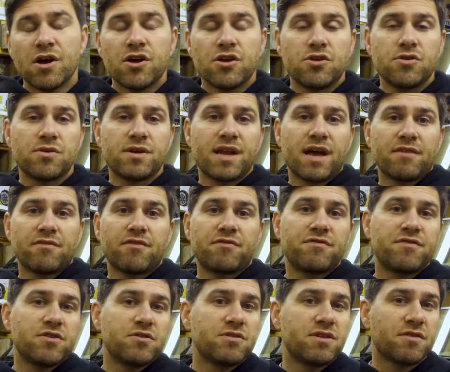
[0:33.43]
You can have a
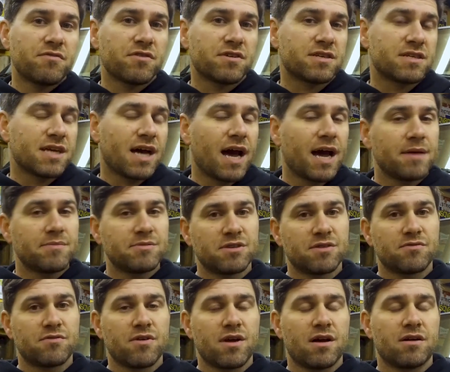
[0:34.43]
few different types
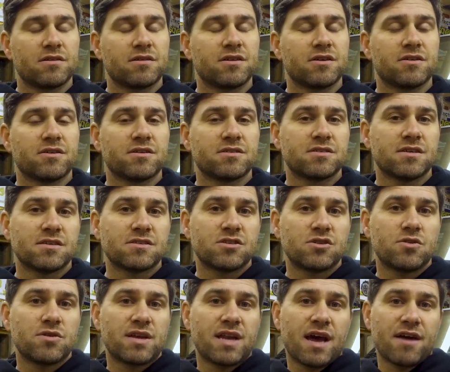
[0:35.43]
of ground clearances.
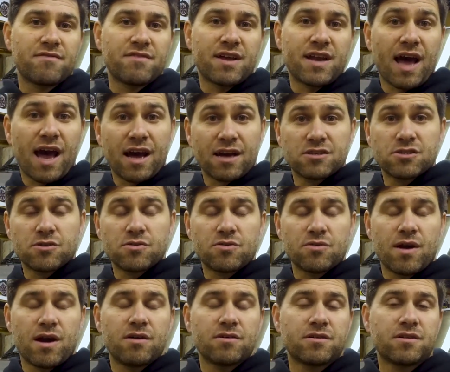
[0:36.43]
You can have an axle
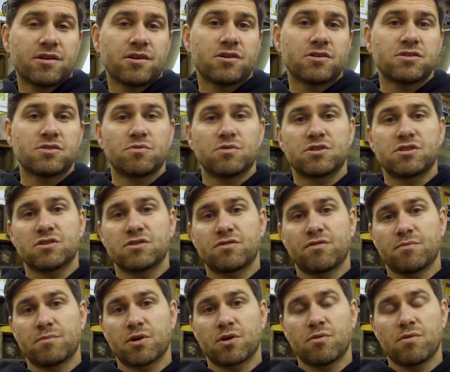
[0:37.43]
ground clearance, which is
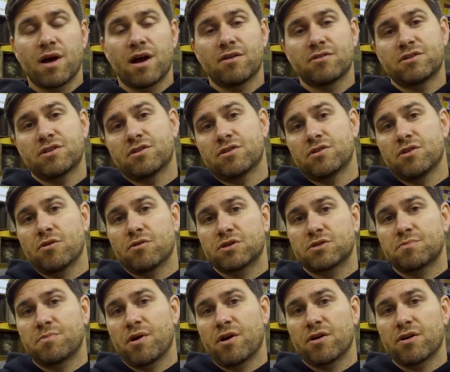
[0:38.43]
from the ground to the
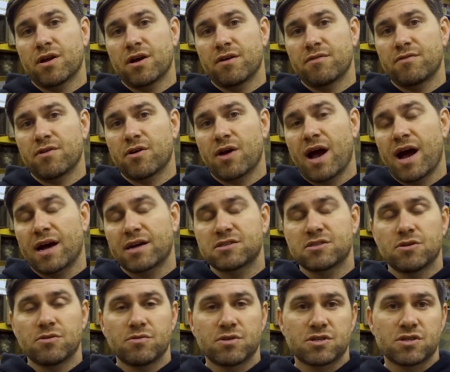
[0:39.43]
lowest part of your
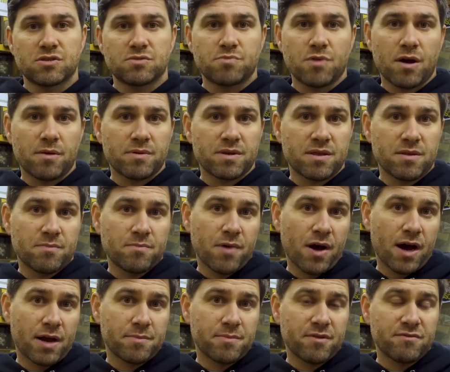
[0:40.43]
axle, which is probably the
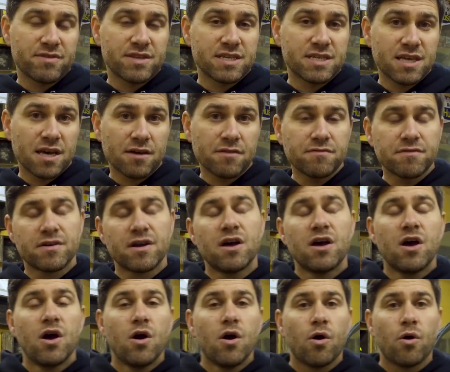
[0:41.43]
bottom of the diff.
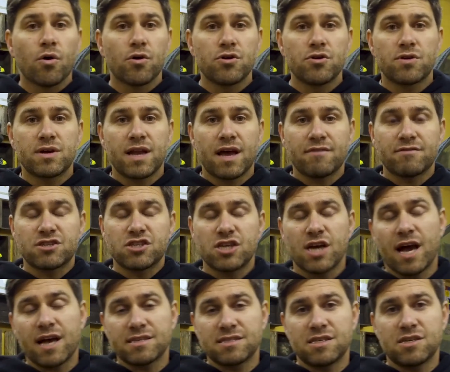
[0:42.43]
Or you can have a
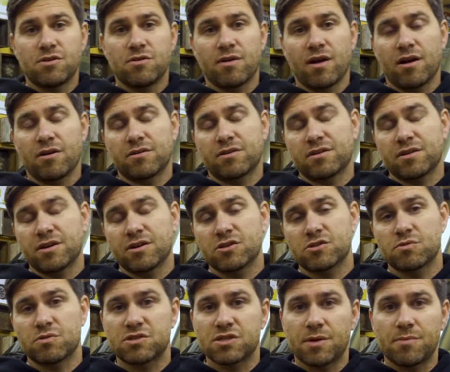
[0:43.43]
chassis ground
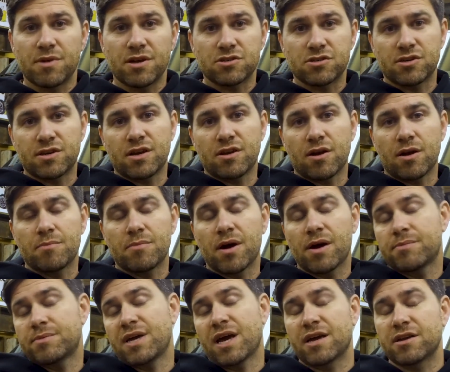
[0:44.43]
clearance, which I measured here on
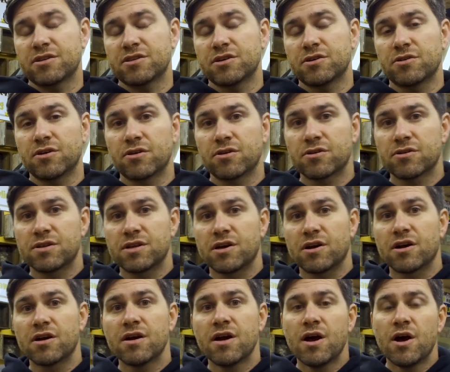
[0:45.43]
Bobcat a little
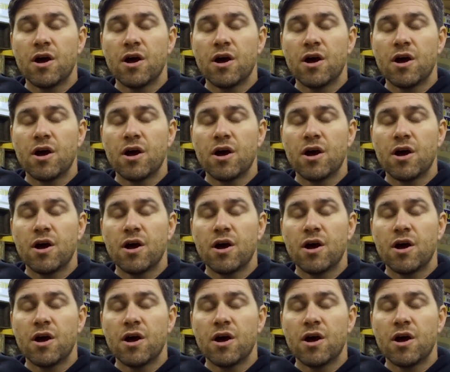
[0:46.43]
earlier,